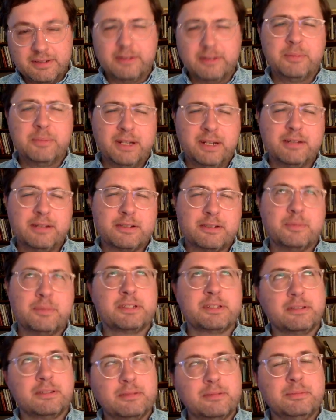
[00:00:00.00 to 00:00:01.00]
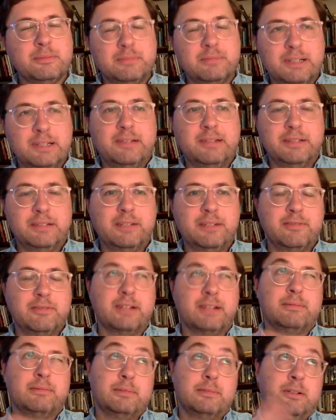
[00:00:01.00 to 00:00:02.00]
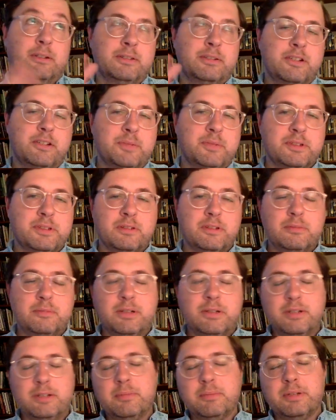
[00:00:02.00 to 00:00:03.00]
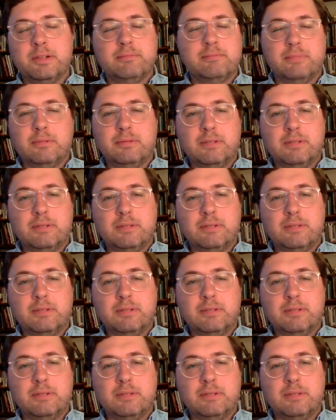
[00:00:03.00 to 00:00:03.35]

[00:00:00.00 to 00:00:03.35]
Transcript: although many instruments can do melody. In fact, all instruments can do melody, but